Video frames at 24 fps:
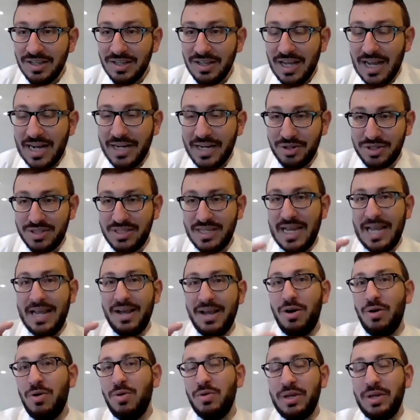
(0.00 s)
and you say,
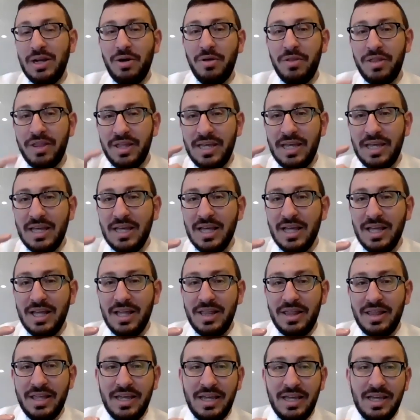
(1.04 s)
oh, you know, the
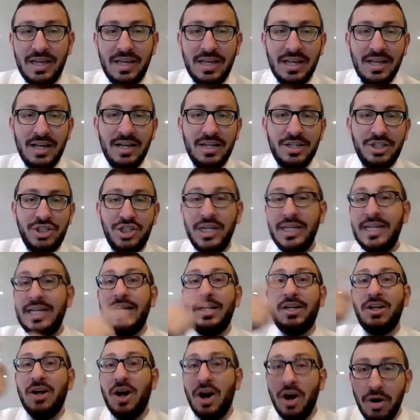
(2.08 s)
the
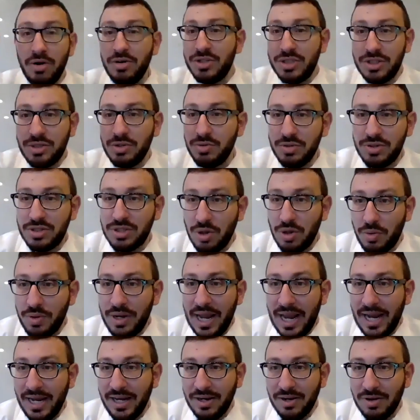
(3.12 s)
sheyikarsu
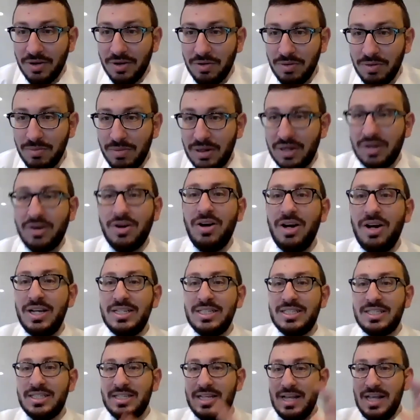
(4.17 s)
sonenu,
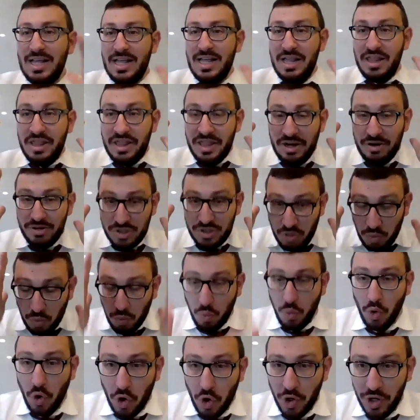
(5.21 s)
because there's a
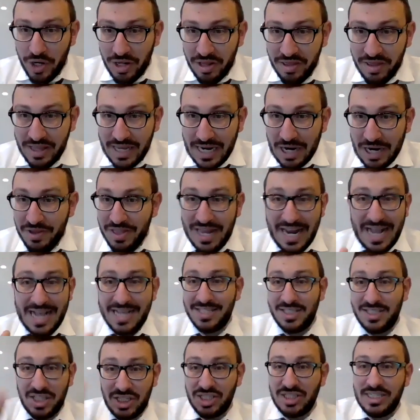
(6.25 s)
word in there that has
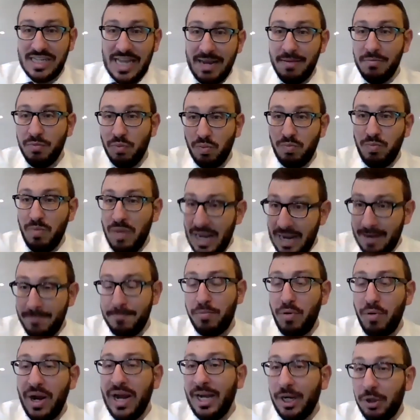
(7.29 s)
the same
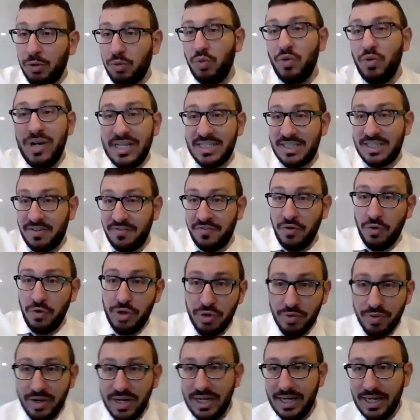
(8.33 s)
Hebraic root as the food
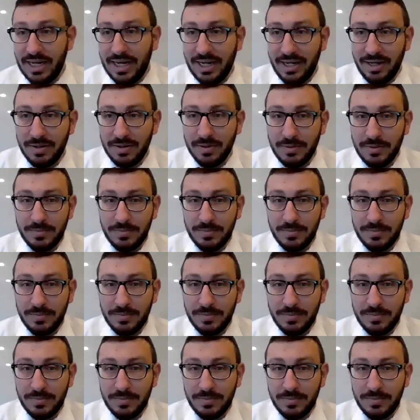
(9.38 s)
you're eating,